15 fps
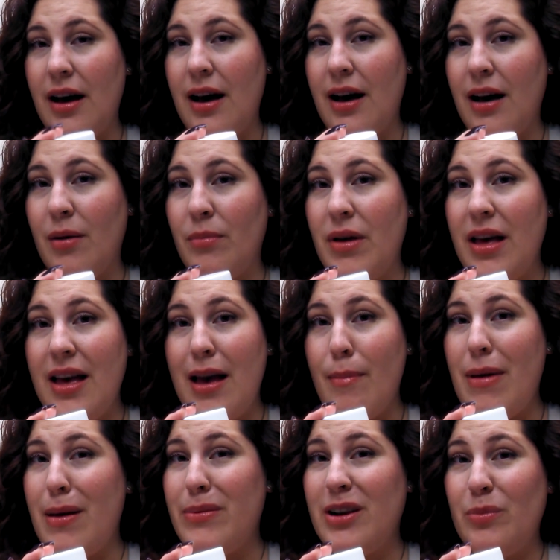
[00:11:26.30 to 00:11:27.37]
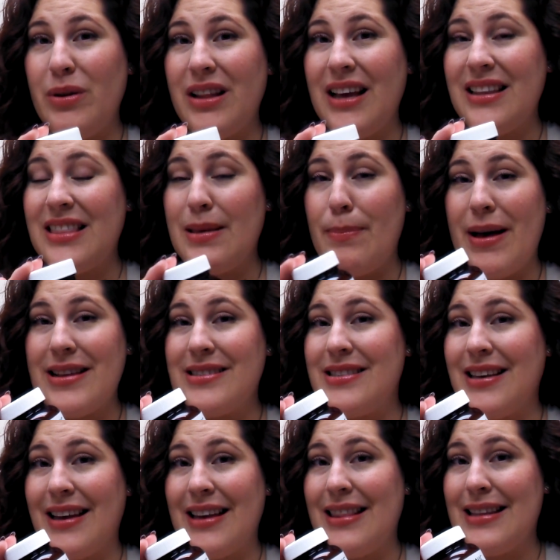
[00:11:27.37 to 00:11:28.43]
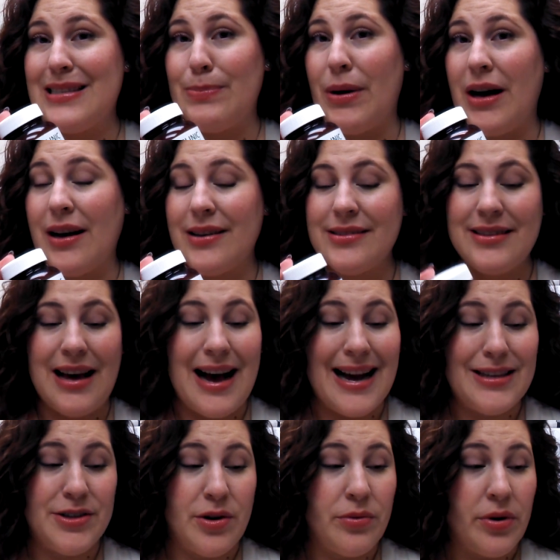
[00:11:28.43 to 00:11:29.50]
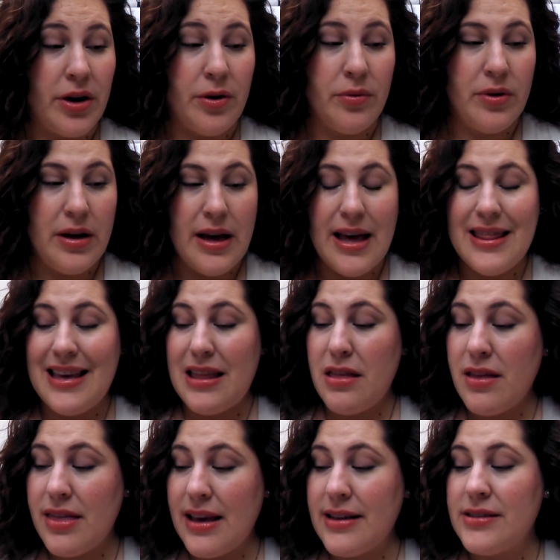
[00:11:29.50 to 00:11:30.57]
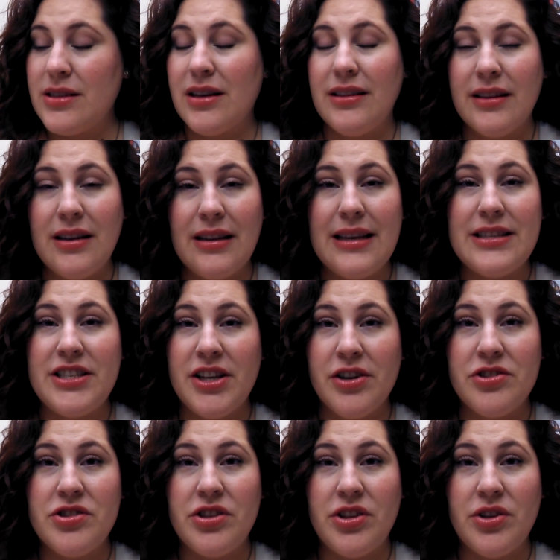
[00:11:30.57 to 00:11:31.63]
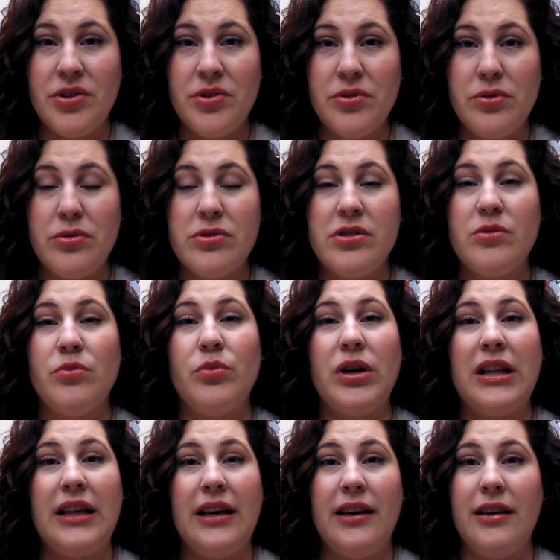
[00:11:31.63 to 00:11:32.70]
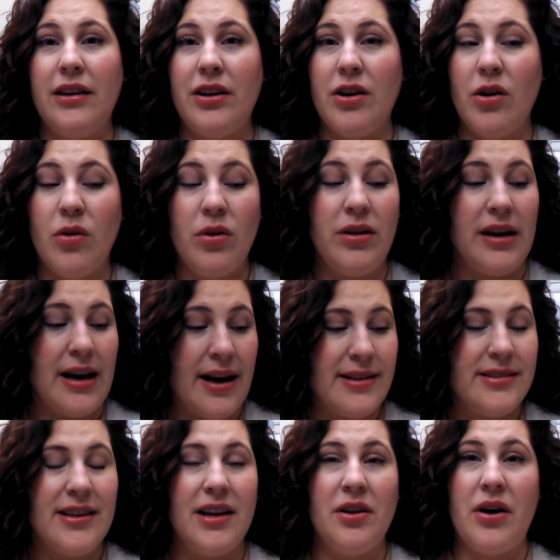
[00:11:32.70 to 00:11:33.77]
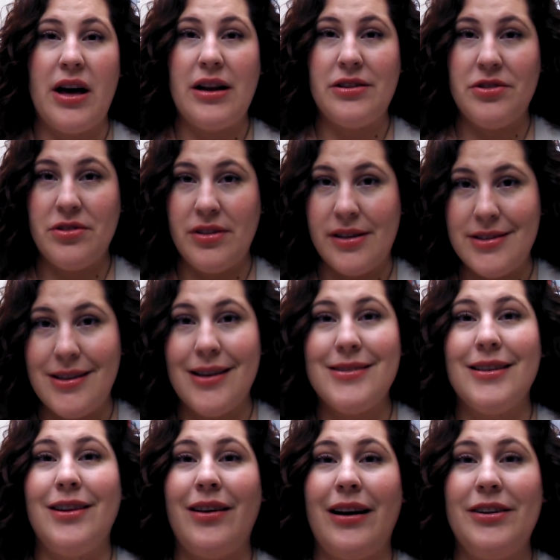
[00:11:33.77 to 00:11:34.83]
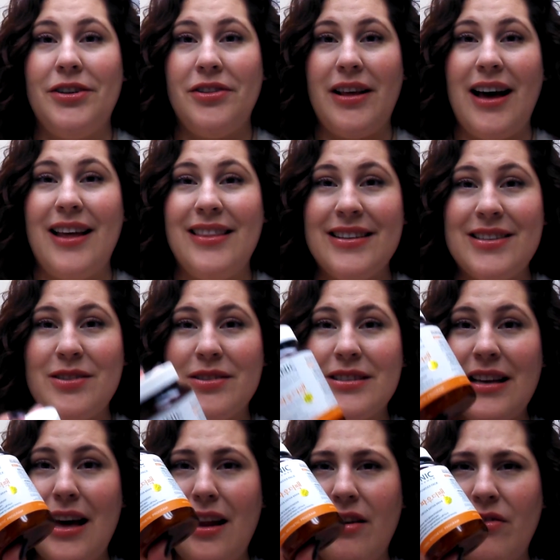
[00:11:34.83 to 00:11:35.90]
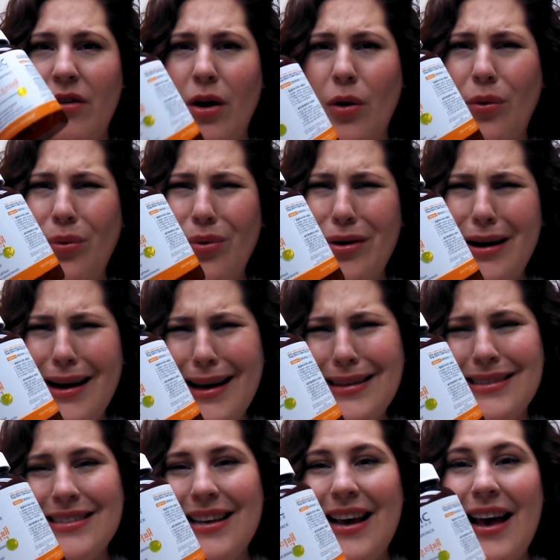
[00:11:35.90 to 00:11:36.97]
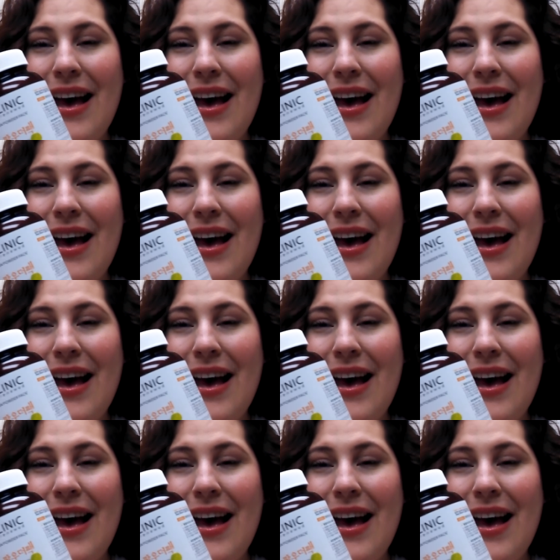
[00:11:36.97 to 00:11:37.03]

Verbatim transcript: Um, Maybe it'll be like the best thing in this box. I don't know. The other things look a little easier to use. Really, you know, yes, I know how to do this. Yes, I know how to do that. This looks kind of what?